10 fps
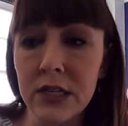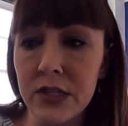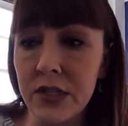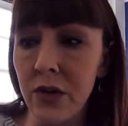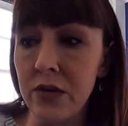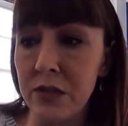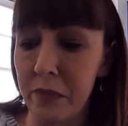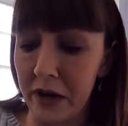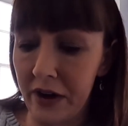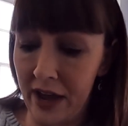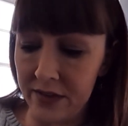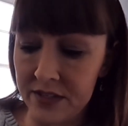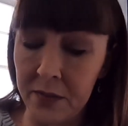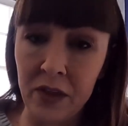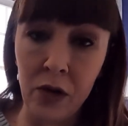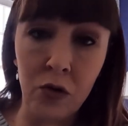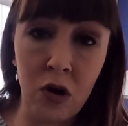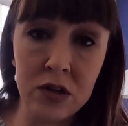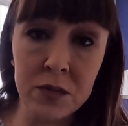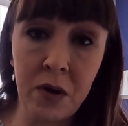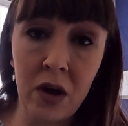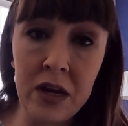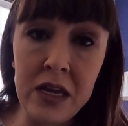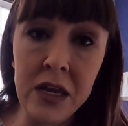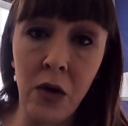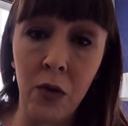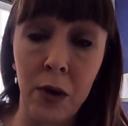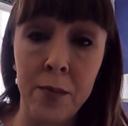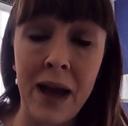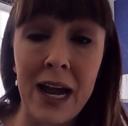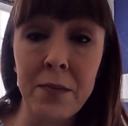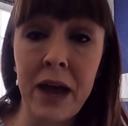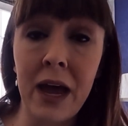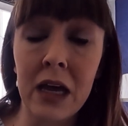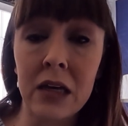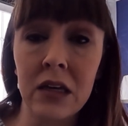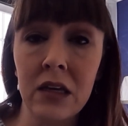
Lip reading: So it's better to have something crossbody or a backpack.